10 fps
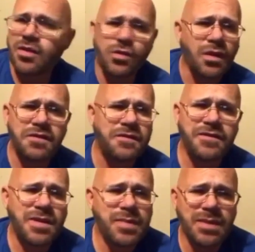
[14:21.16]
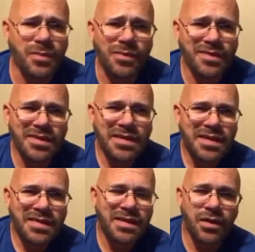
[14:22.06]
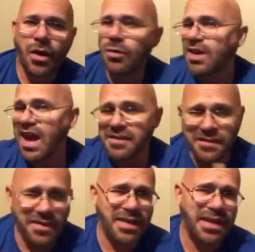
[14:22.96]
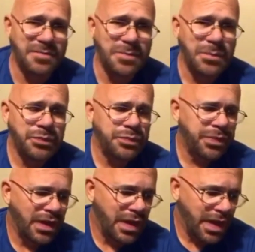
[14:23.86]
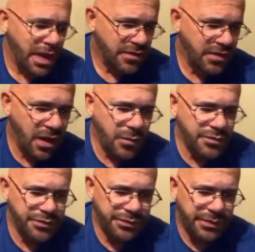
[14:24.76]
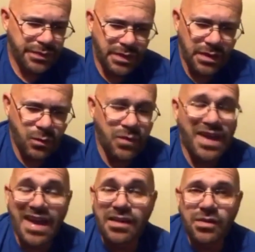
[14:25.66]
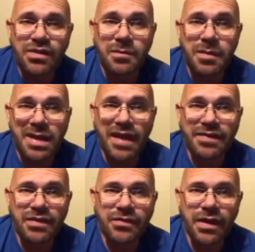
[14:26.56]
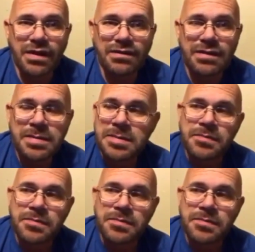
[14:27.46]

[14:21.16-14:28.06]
but there's only 50 people that own everything. So we've got to do something about this, friends.